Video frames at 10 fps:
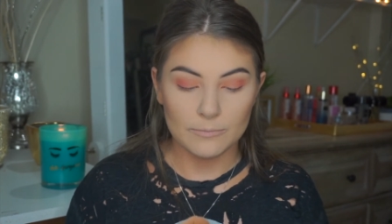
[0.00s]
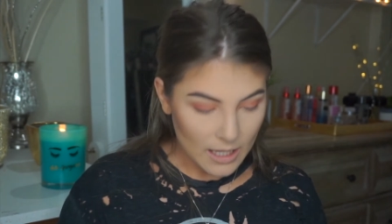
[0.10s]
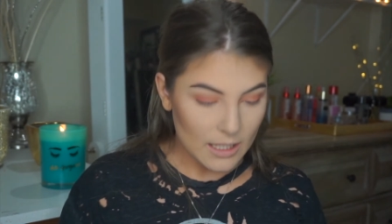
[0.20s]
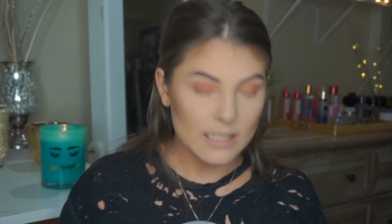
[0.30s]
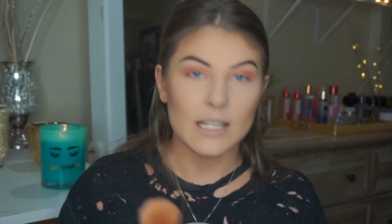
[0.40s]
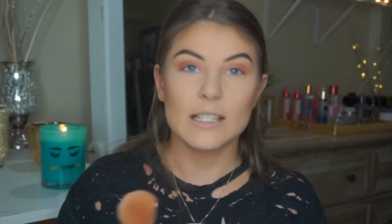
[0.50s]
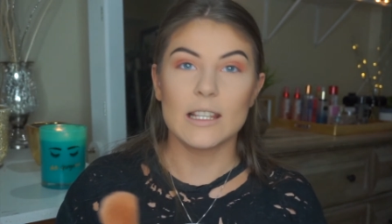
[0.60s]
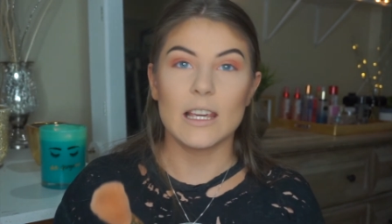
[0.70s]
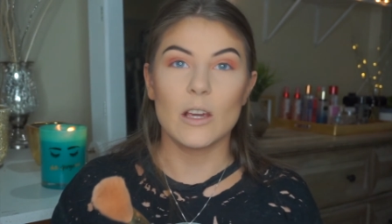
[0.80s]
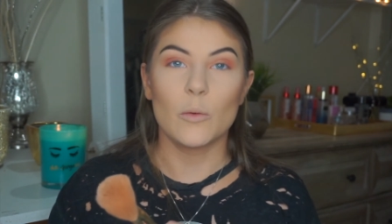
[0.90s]
This is
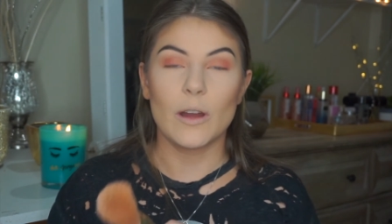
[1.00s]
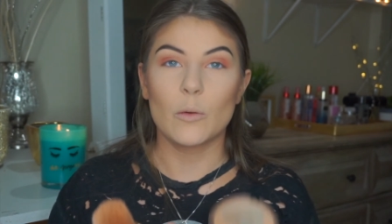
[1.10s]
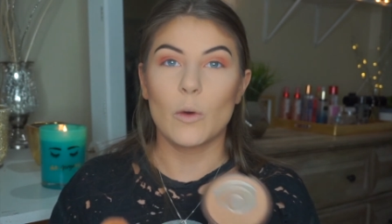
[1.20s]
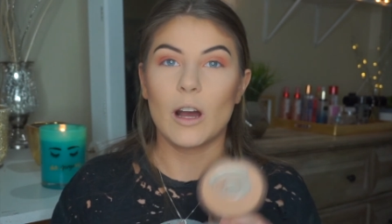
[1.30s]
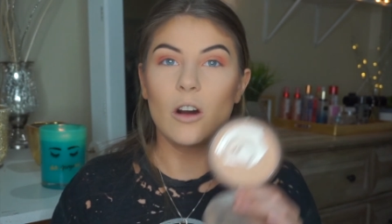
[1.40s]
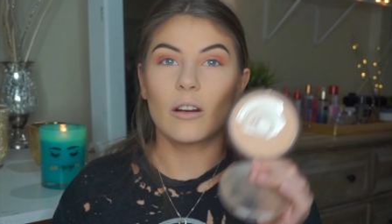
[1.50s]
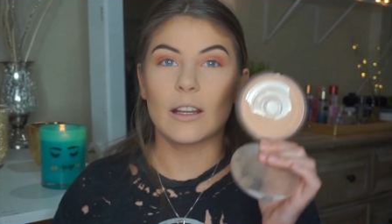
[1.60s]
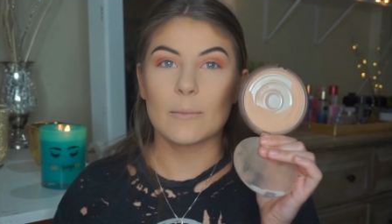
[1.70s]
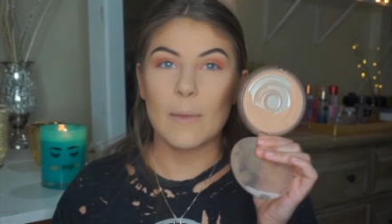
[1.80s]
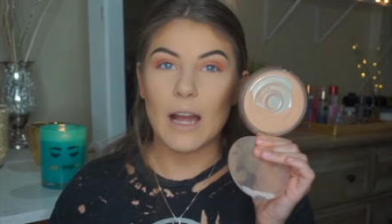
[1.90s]
the Wet n Wild
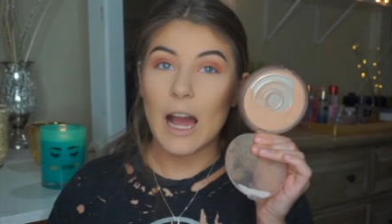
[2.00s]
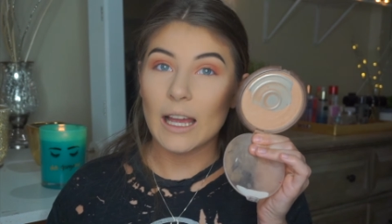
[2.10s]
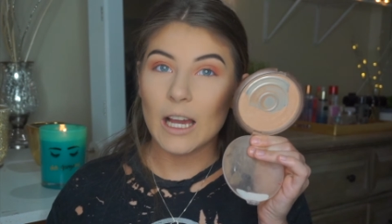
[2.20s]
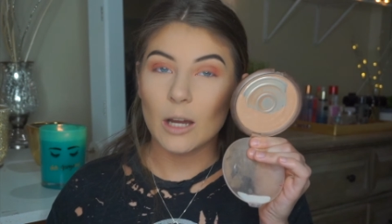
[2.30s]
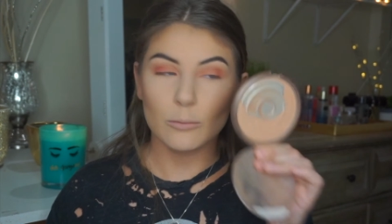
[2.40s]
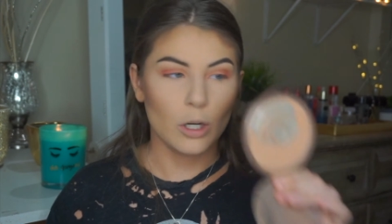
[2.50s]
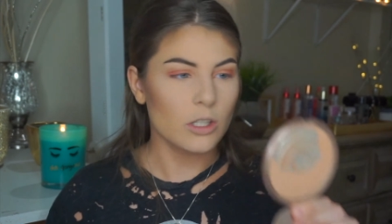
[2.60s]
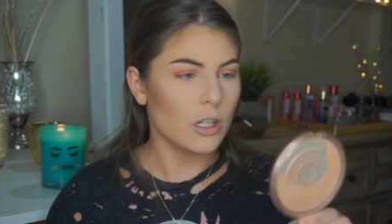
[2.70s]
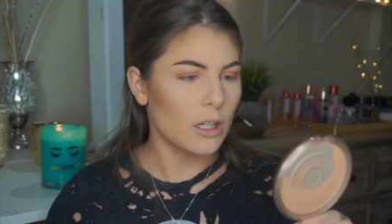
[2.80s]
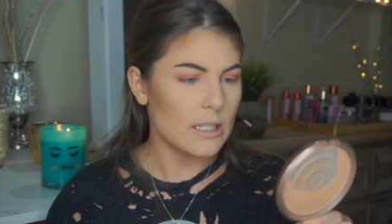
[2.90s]
Mega Icon
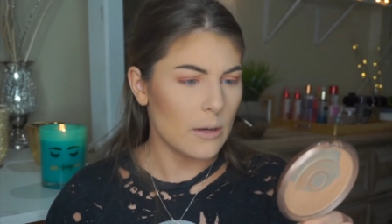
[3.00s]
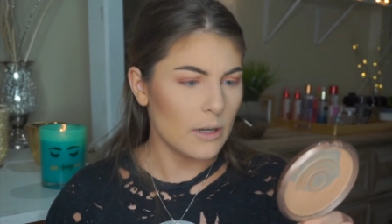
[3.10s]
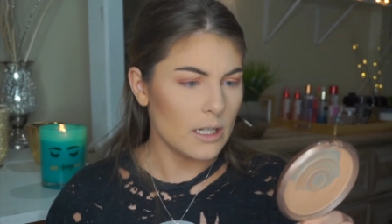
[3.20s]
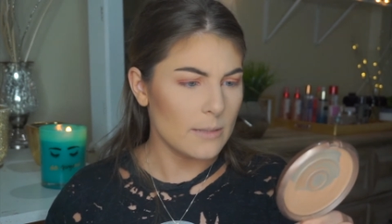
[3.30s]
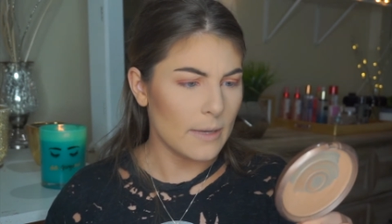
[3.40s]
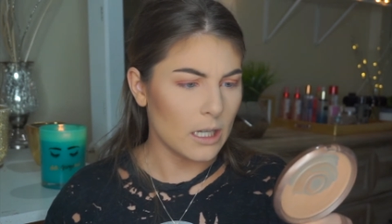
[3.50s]
bronzer. Is that what it is?